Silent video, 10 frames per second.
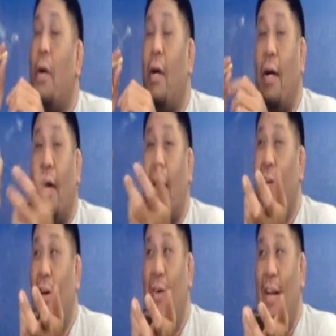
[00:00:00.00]
I
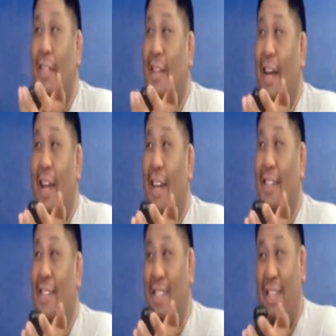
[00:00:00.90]
don't know. I just got
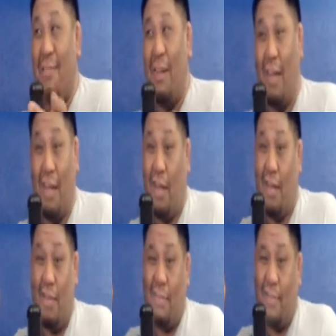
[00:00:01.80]
handed the shit. I'm like, I
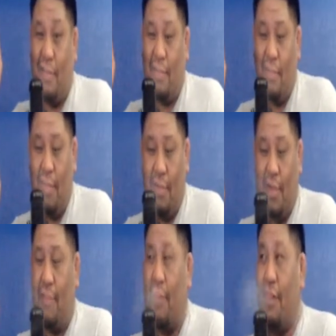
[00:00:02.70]
don't know. Sounds good.
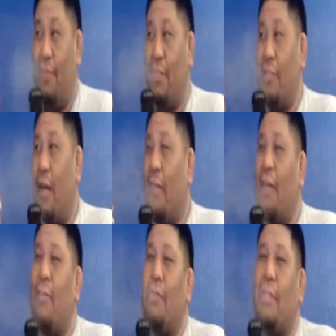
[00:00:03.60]
Never heard of it. I
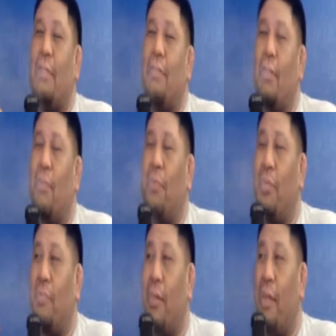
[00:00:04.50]
think it's a Jungle
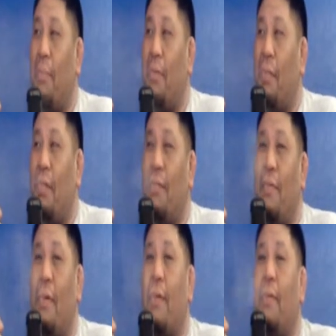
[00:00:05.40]
Boy strain, I believe.
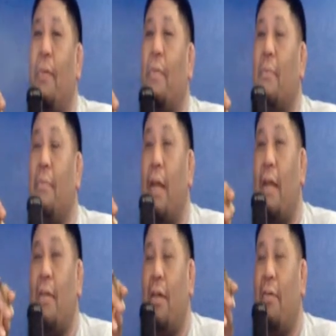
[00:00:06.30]
Man,
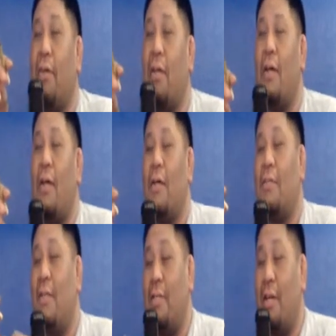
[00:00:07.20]
I'll tell you what,
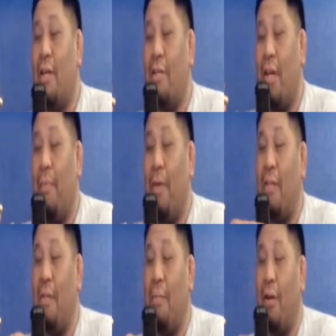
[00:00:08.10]
C Junkie J
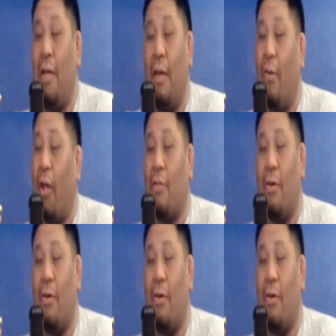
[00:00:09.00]
Beezy, bro, he creates all